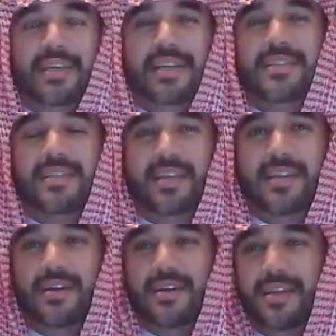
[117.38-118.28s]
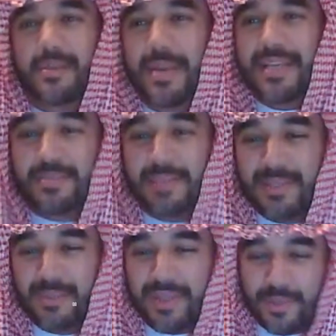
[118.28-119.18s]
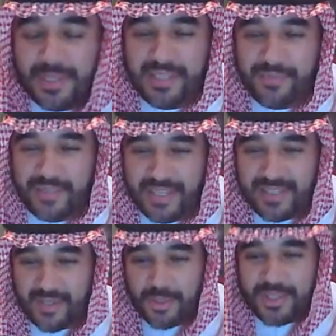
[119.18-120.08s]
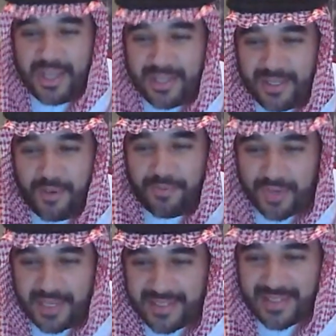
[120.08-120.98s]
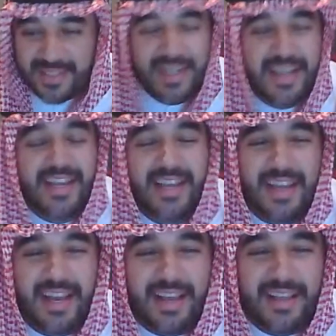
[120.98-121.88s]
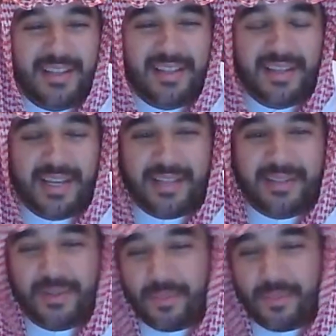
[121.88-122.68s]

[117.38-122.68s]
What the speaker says: kids in a basement with 3 TVs, no sun, no friends, like